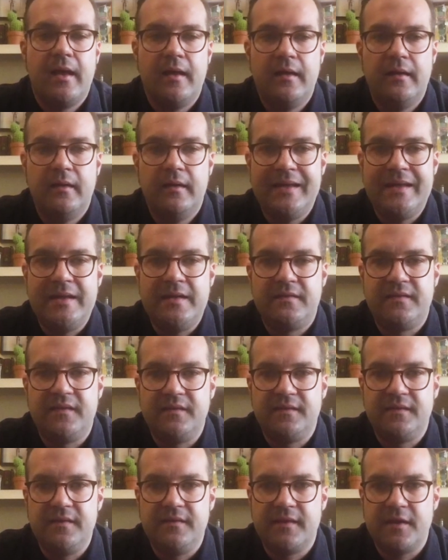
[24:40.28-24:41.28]
Uh, in the
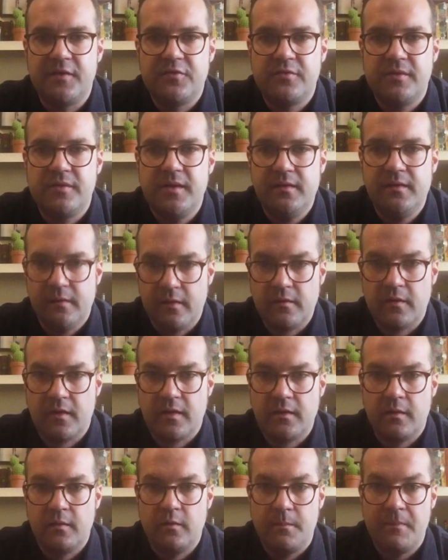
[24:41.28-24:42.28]
sixteenth century, the,
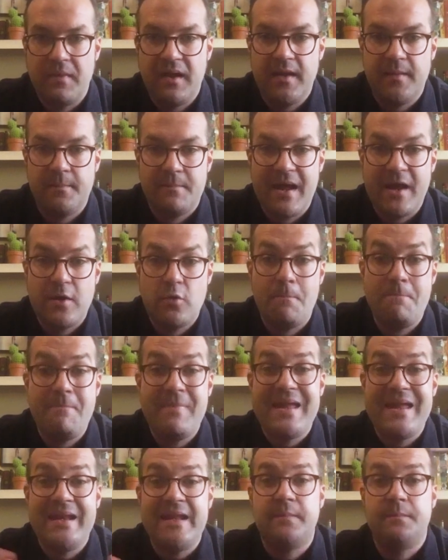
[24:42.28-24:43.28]
the, the man who
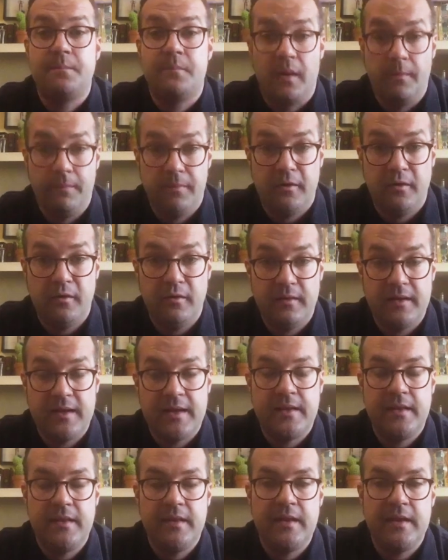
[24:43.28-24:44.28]
made it popular
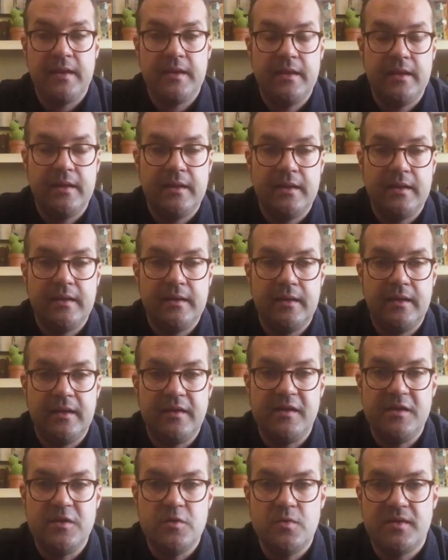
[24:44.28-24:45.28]
in, in, in, in
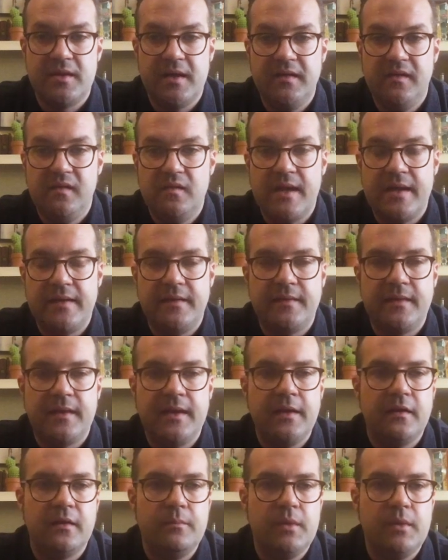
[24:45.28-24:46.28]
the U K, in the United
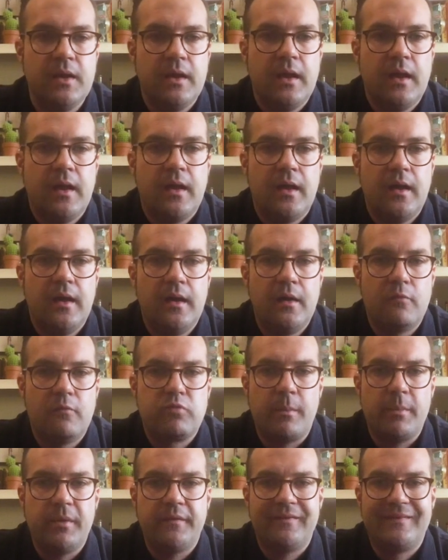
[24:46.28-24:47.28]
Kingdom, uh,
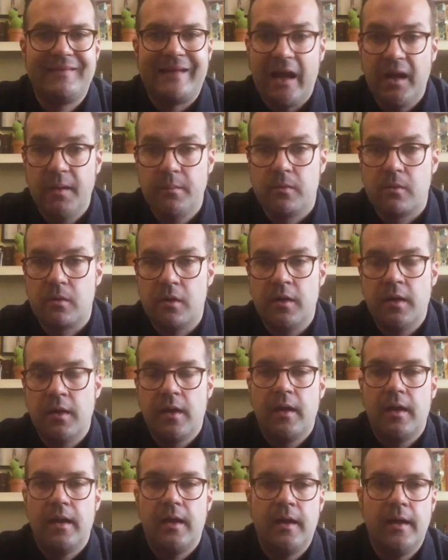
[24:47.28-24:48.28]
Robert Talbot,
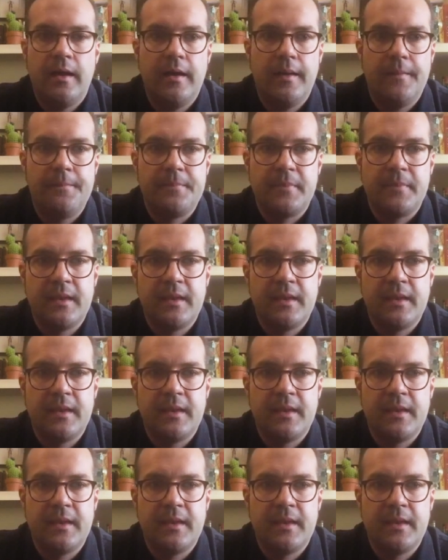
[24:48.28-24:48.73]
um,